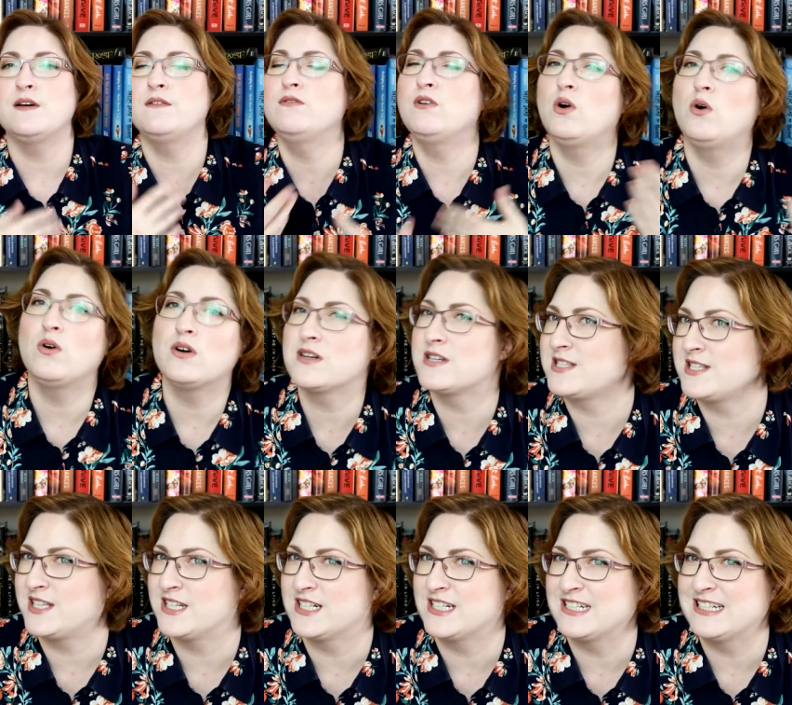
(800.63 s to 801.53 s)
Of course,
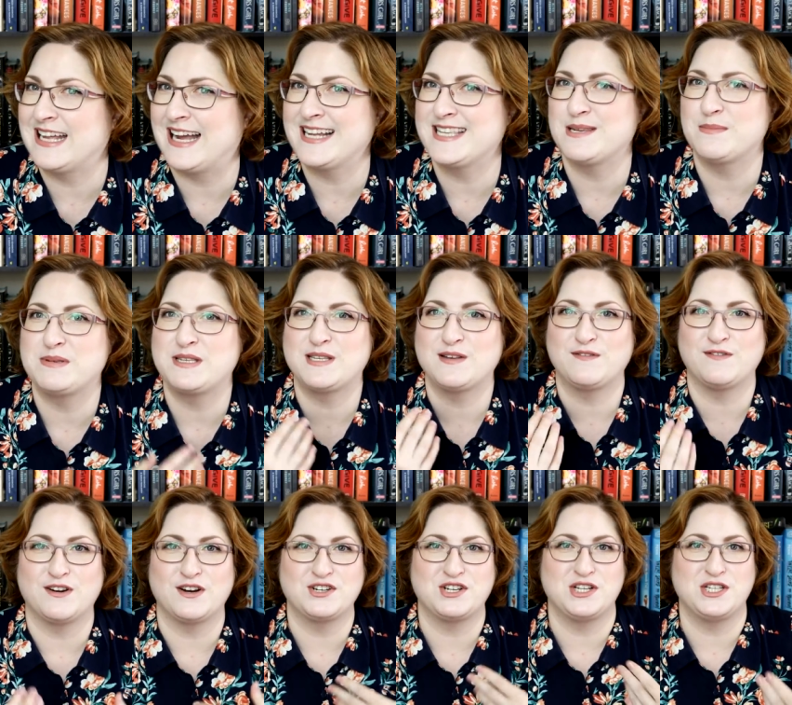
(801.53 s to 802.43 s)
there are lots of
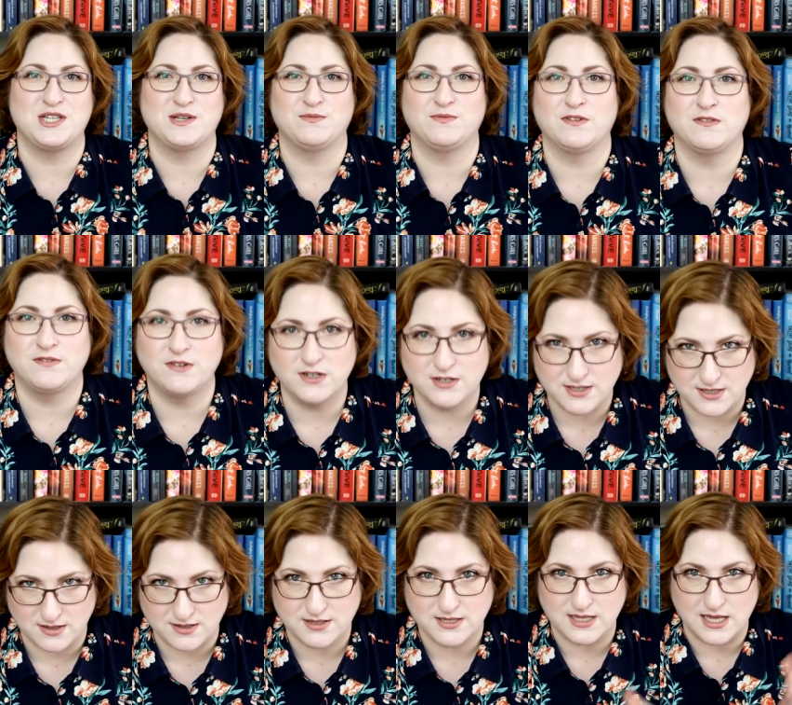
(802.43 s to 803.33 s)
subversions of
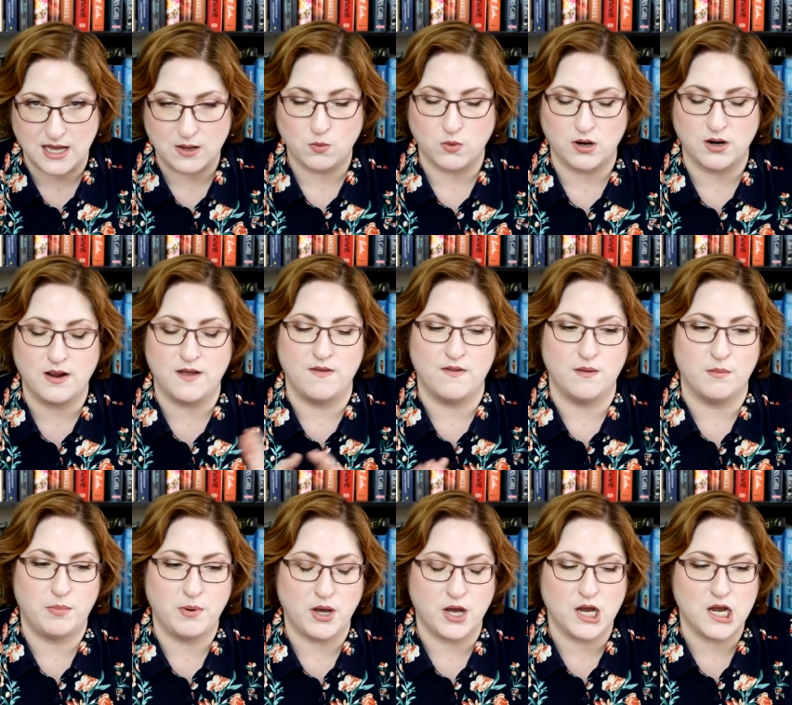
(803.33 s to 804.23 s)
reversals that were in
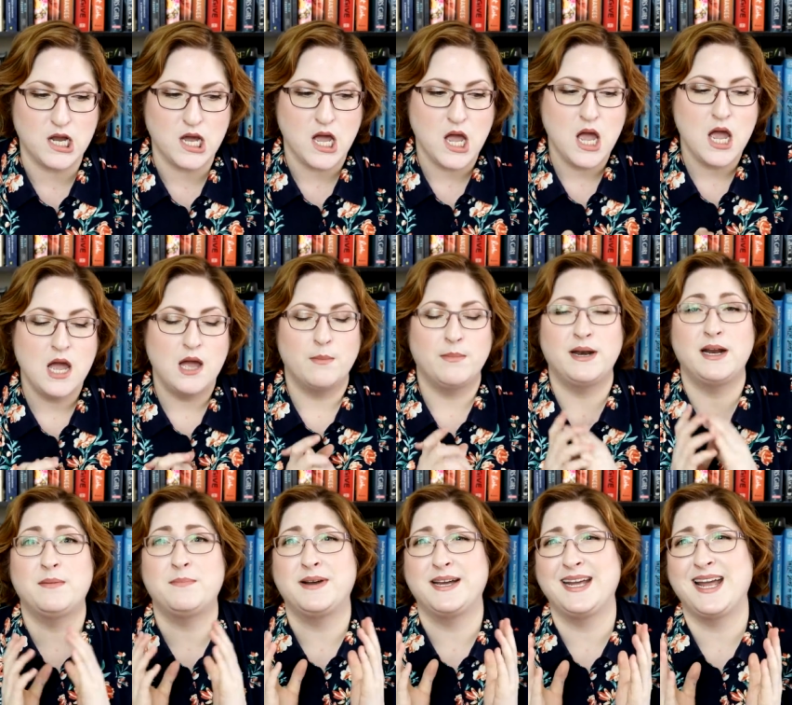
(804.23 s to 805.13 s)
the book, but
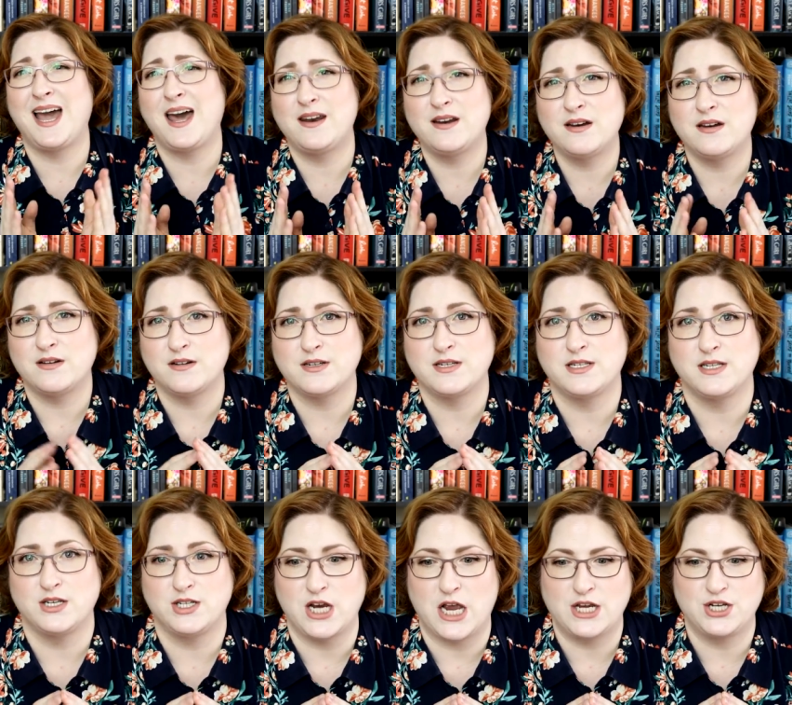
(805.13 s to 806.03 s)
at my editor's
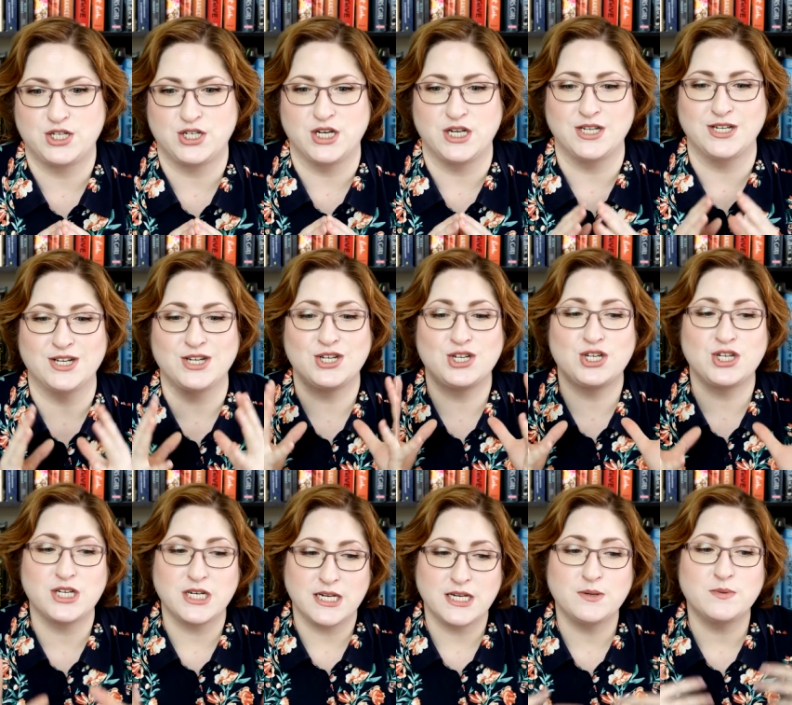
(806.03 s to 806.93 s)
suggestion,
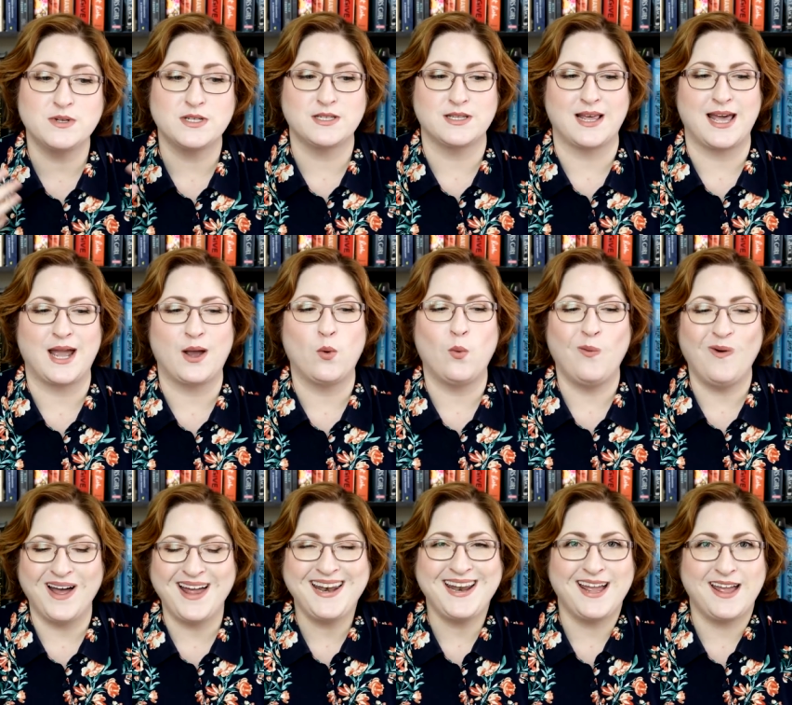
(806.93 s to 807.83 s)
she was like,
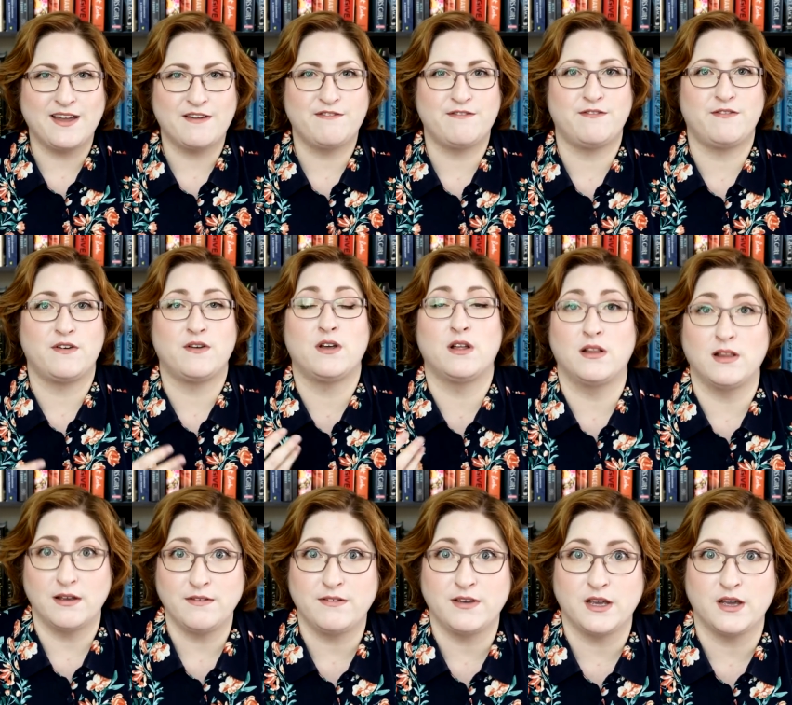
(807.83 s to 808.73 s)
what if
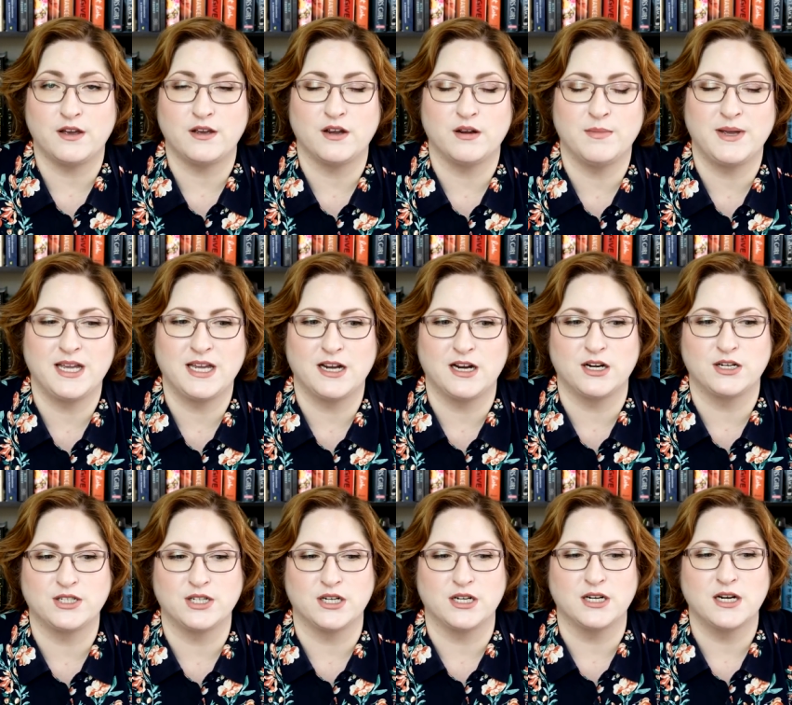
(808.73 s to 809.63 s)
Olivia, your main
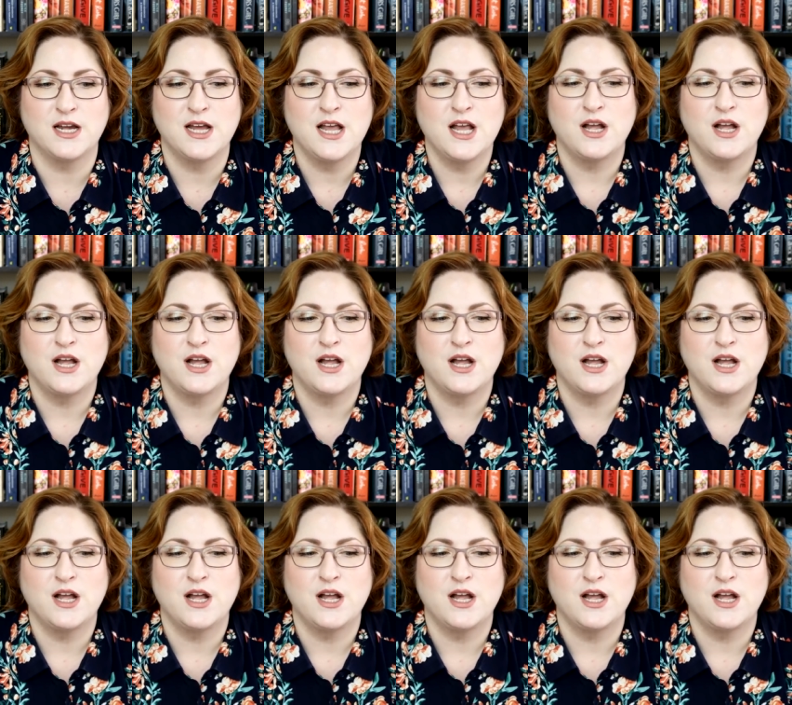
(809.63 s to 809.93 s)
character,